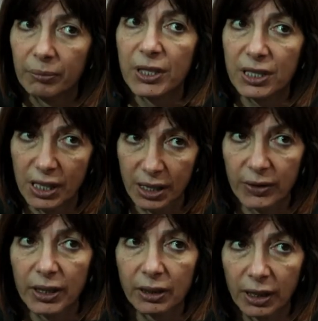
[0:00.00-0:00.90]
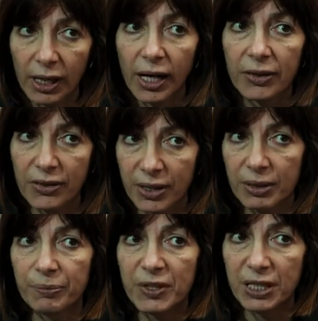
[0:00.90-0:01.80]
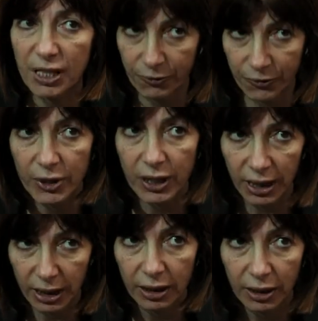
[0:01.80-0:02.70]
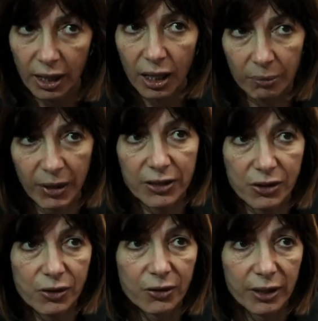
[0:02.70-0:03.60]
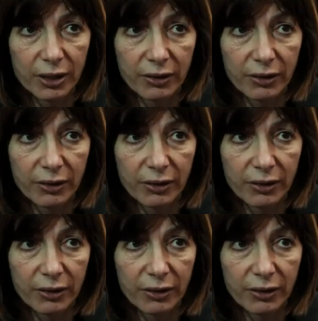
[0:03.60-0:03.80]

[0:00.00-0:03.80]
material and think differently about a story.